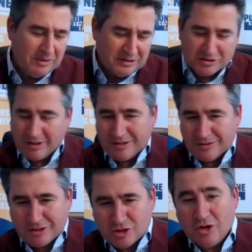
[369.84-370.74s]
well
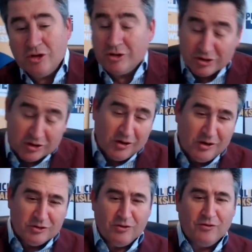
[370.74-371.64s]
that's good news, and good
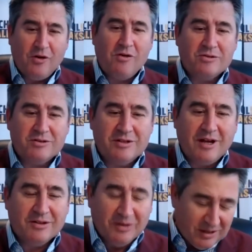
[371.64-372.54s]
news for the forest
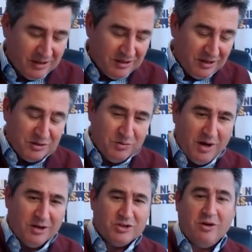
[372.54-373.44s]
as
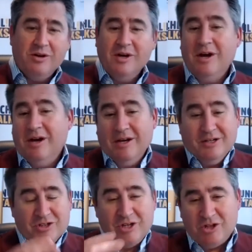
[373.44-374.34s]
well. So,
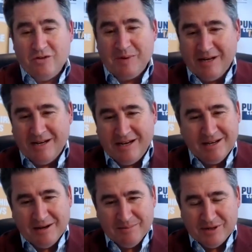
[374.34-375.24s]
since you've been
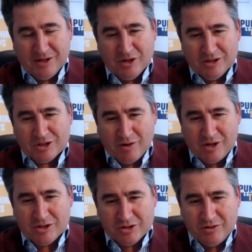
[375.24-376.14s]
leader, I mean, goodness
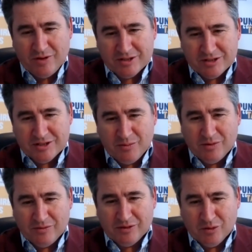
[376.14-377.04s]
gracious, you've had to deal
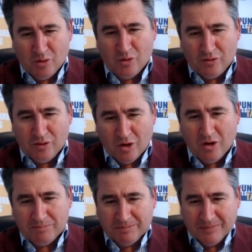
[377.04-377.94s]
with an awful
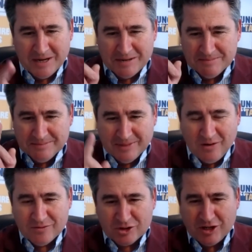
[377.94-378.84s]
lot.
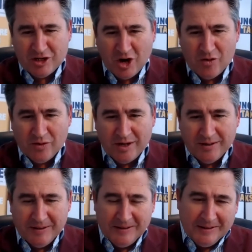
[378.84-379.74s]
Obviously, COVID.
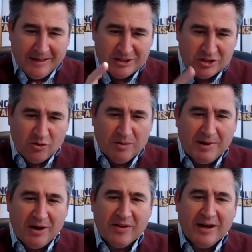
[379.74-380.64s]
Let's talk
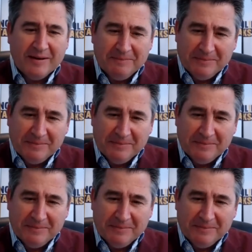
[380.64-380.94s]
about that.